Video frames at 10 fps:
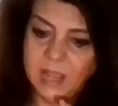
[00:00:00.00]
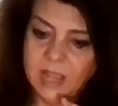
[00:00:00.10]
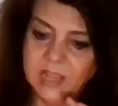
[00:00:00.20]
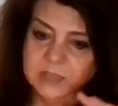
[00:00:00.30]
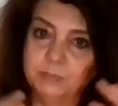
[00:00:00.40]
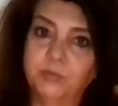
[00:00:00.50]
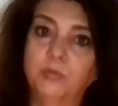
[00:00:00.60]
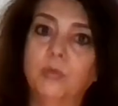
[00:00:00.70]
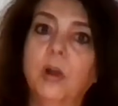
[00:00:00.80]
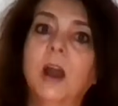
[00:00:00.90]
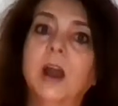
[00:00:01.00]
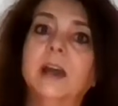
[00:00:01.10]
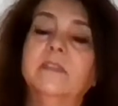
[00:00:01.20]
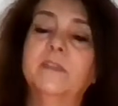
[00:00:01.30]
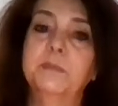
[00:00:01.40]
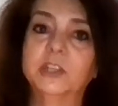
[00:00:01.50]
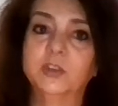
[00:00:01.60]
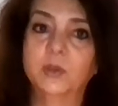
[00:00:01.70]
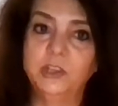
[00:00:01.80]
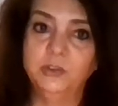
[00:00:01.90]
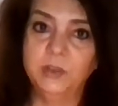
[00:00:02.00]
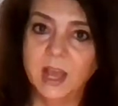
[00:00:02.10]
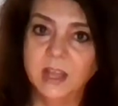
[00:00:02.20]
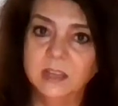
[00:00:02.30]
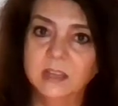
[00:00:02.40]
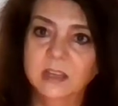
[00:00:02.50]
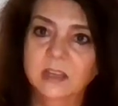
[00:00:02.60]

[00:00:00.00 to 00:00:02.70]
as broad of a picture as you can.